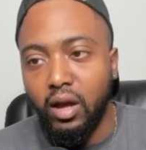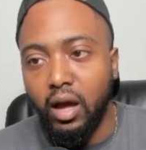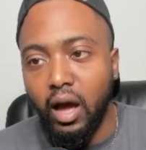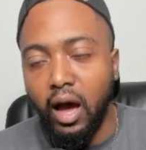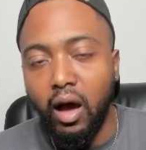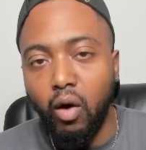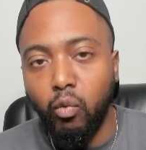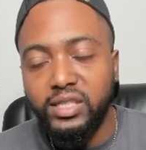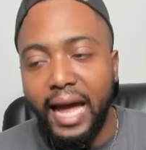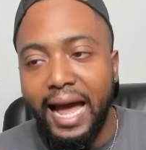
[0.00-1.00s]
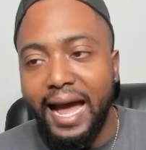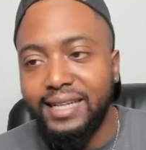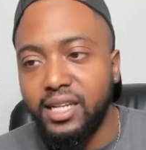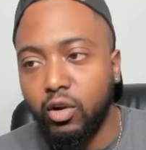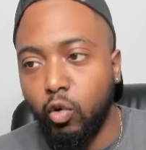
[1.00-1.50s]
was
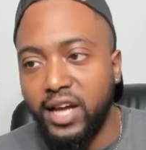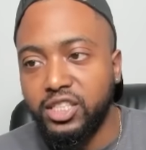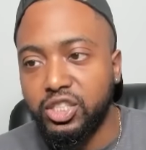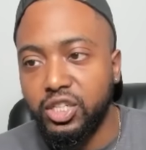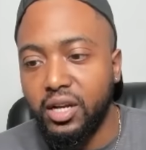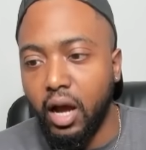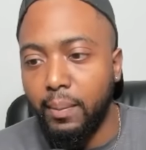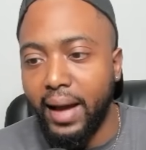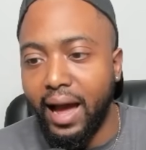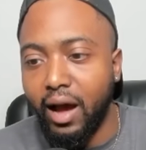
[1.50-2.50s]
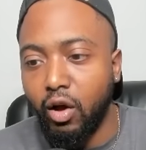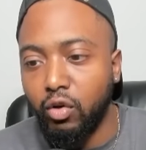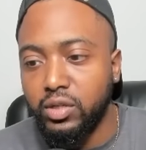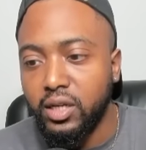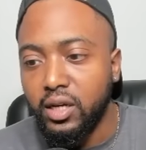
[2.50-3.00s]
asked a question
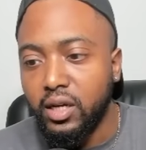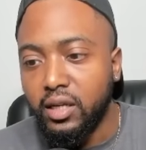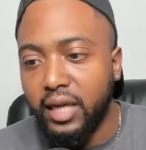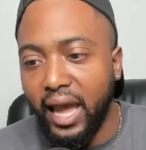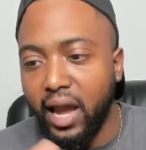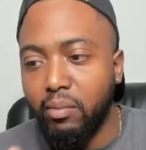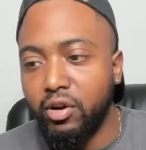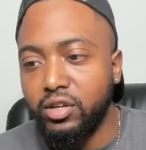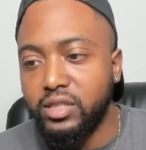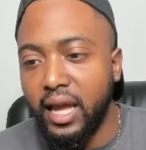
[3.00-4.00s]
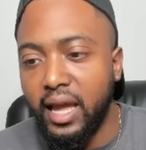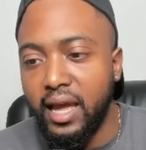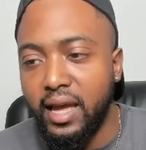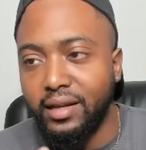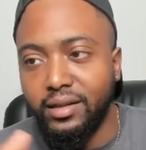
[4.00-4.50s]
about cameras
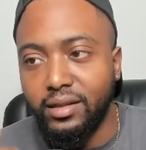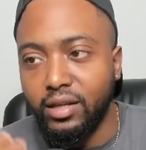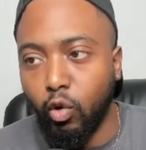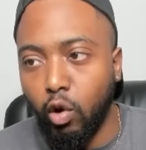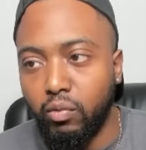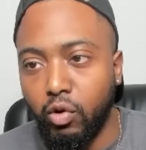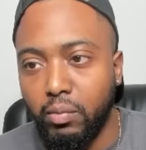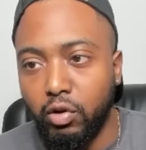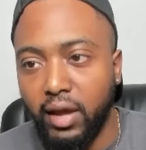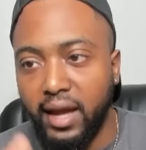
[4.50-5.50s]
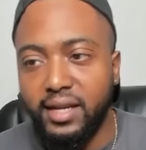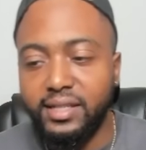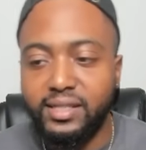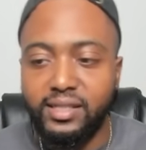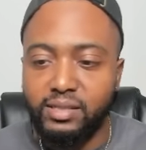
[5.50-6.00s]
in the courtroom. Okay,
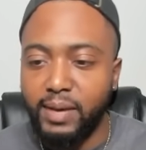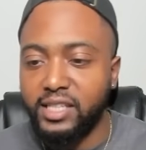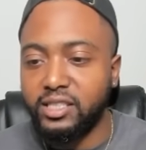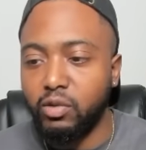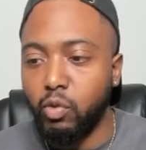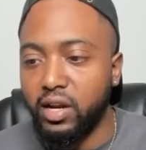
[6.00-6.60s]
this is basically what the